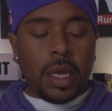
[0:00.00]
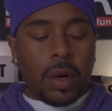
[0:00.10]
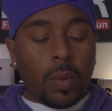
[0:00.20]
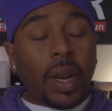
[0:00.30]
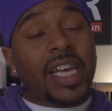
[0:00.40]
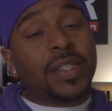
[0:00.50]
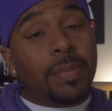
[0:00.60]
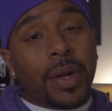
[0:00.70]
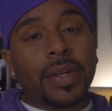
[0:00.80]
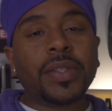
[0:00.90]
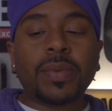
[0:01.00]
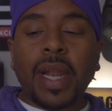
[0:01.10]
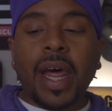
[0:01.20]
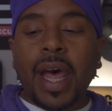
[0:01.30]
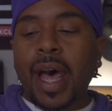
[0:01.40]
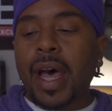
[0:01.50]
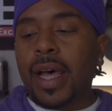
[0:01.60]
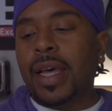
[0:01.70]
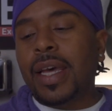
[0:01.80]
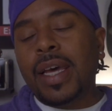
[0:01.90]
when I smelled this one, I
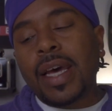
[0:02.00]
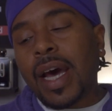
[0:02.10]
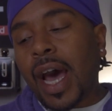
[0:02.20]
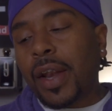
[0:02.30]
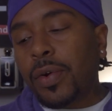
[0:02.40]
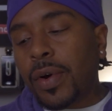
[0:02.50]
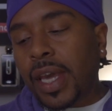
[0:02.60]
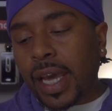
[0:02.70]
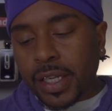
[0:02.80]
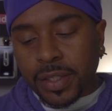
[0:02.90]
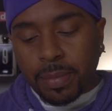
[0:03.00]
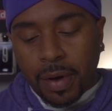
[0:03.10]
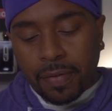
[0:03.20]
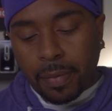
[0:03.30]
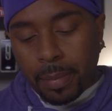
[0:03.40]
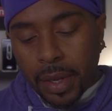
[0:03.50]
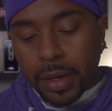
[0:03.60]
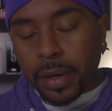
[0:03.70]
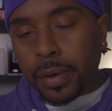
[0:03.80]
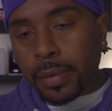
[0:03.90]
knew it kind of smelled
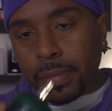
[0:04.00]
familiar,